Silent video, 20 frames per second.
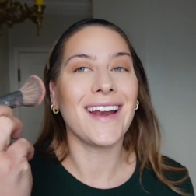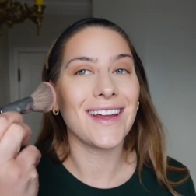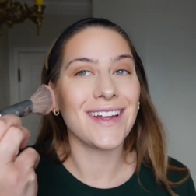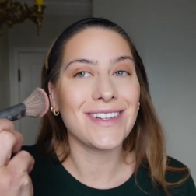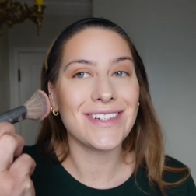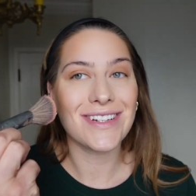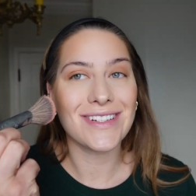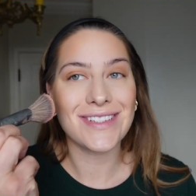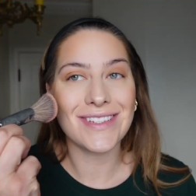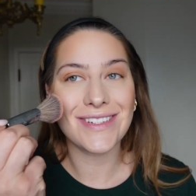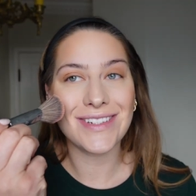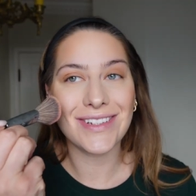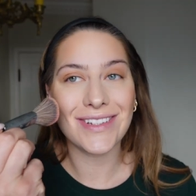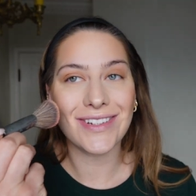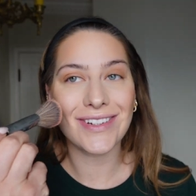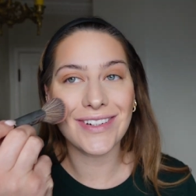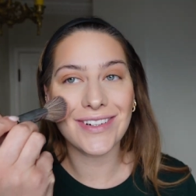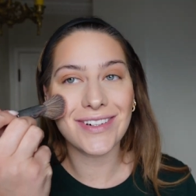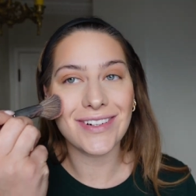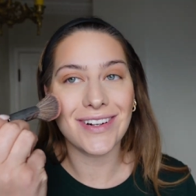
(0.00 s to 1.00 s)
and I just
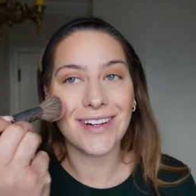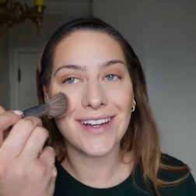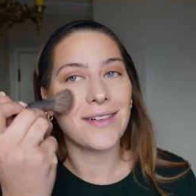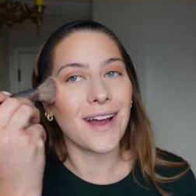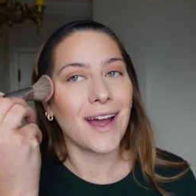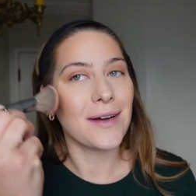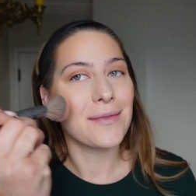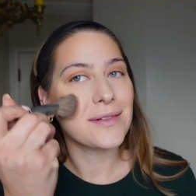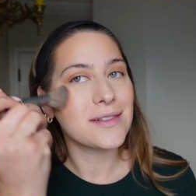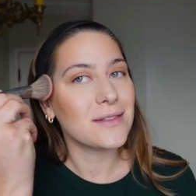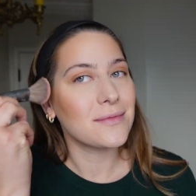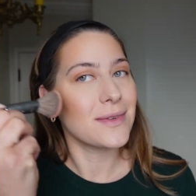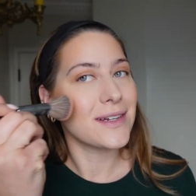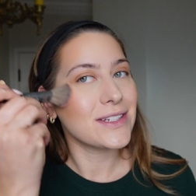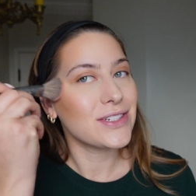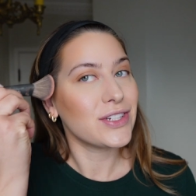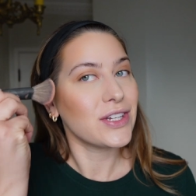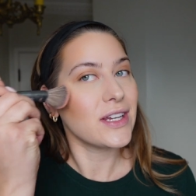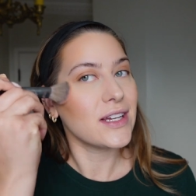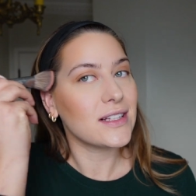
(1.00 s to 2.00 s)
do apples on my
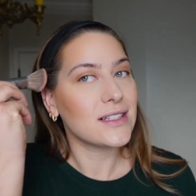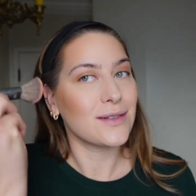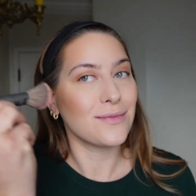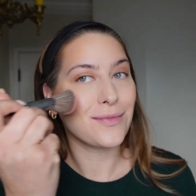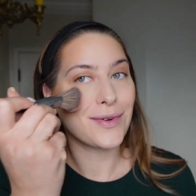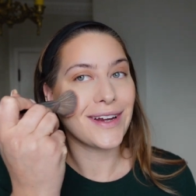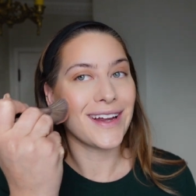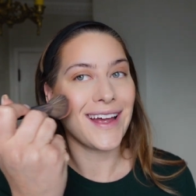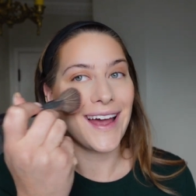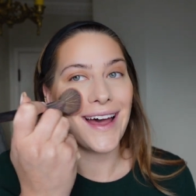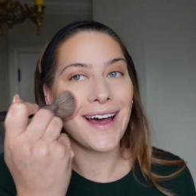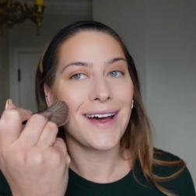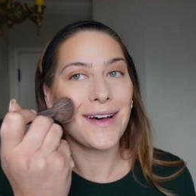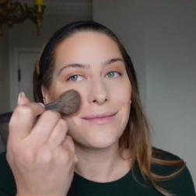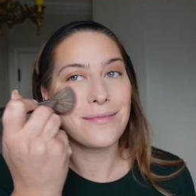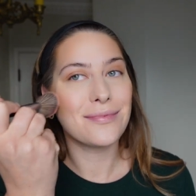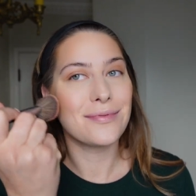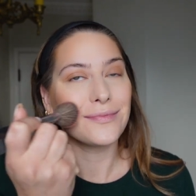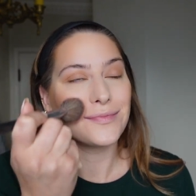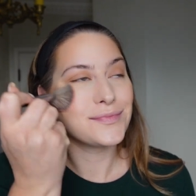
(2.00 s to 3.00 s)
cheeks and bring it
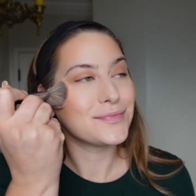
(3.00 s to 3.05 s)
up.